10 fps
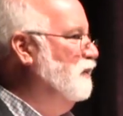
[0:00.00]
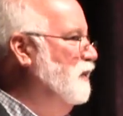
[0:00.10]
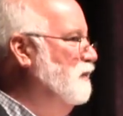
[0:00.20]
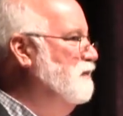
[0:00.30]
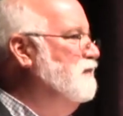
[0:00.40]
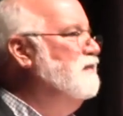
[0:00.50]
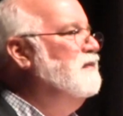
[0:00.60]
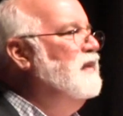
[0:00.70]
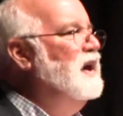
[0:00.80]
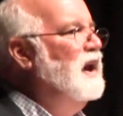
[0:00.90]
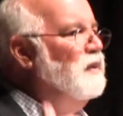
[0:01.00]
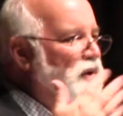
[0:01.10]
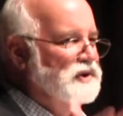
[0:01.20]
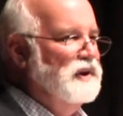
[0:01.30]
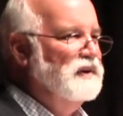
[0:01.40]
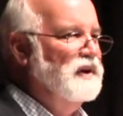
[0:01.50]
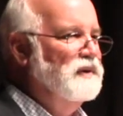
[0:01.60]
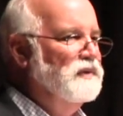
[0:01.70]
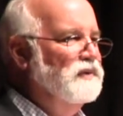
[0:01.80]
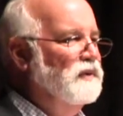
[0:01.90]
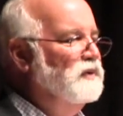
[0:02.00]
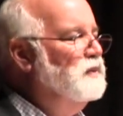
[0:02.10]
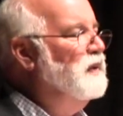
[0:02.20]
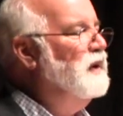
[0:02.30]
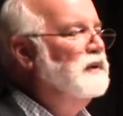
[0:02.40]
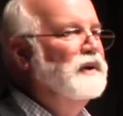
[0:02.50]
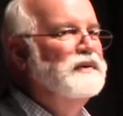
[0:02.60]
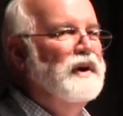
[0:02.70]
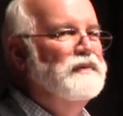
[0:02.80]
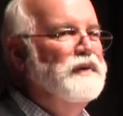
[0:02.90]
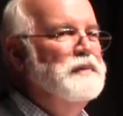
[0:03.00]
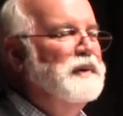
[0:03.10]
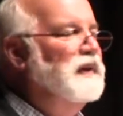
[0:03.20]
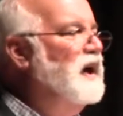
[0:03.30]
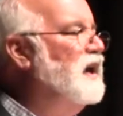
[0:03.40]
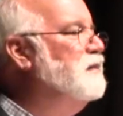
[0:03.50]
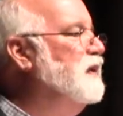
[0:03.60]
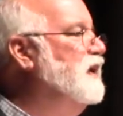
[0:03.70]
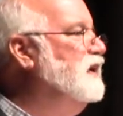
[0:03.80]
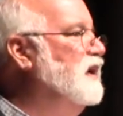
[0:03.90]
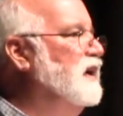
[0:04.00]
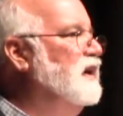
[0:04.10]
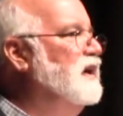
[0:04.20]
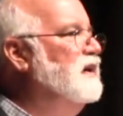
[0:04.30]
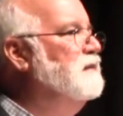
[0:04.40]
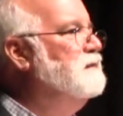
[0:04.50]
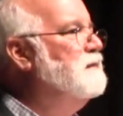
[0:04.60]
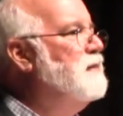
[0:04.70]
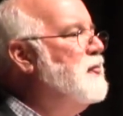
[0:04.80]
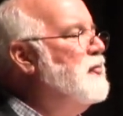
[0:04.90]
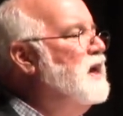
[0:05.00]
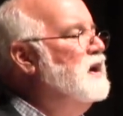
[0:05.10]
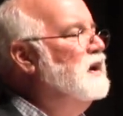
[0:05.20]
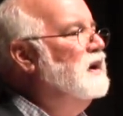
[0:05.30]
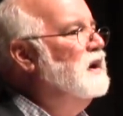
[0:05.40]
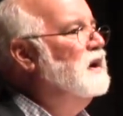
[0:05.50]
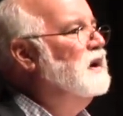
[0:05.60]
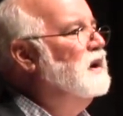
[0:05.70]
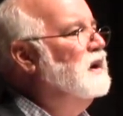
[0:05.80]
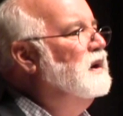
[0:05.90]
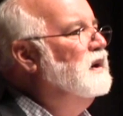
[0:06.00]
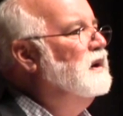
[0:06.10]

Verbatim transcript: room and I want you to tell your stories. Well, they were a little terrified, but they got up and they did it. And uh,